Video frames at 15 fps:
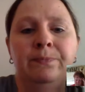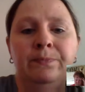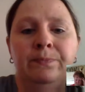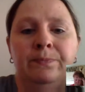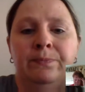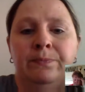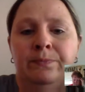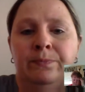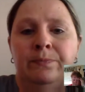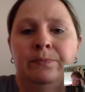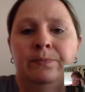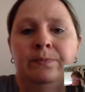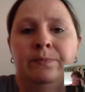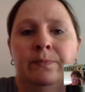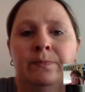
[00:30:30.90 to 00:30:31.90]
Okay.
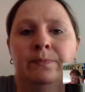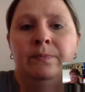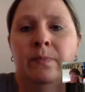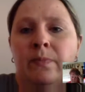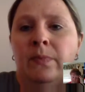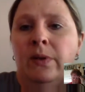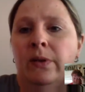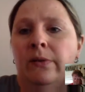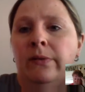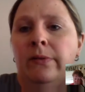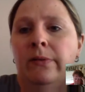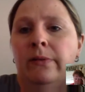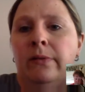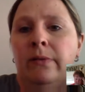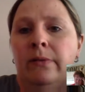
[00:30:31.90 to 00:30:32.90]
Yeah, that
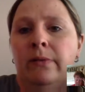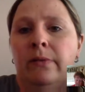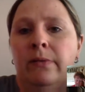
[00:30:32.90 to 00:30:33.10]
sounds good.